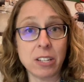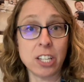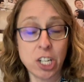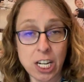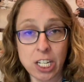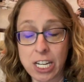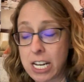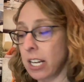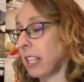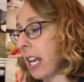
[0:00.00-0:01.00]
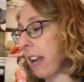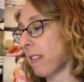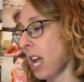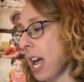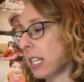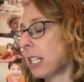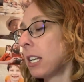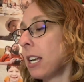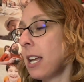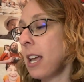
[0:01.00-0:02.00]
on the cheat sheet that I've got.
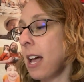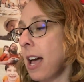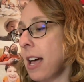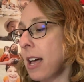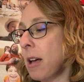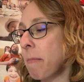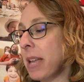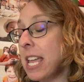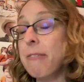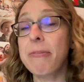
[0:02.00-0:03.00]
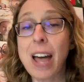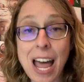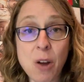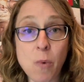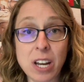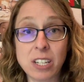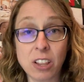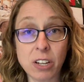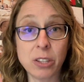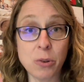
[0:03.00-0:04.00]
If I want to
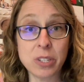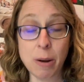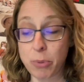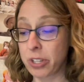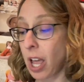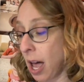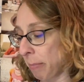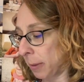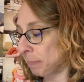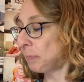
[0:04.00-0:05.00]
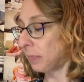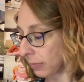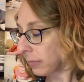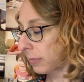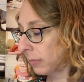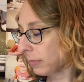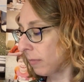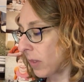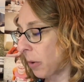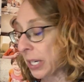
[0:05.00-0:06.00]
look those numbers up,
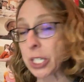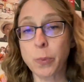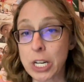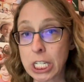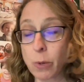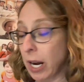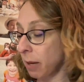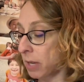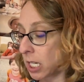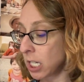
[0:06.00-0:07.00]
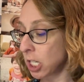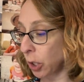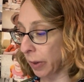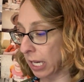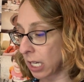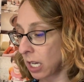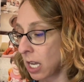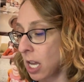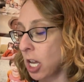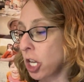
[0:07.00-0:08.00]
which is what she recommended doing,
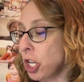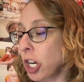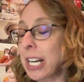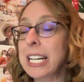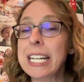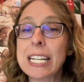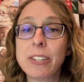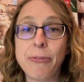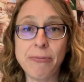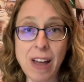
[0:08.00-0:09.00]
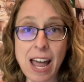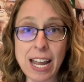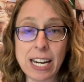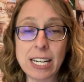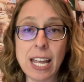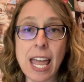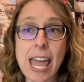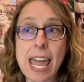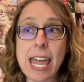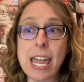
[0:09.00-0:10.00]
you're going to need to find
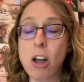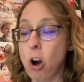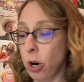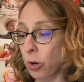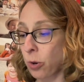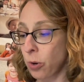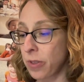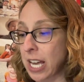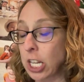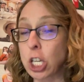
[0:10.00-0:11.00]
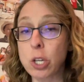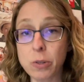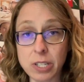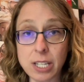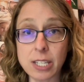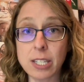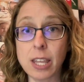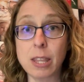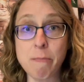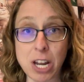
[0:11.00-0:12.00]
an article that uses
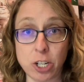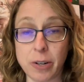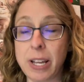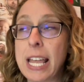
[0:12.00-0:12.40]
the measure.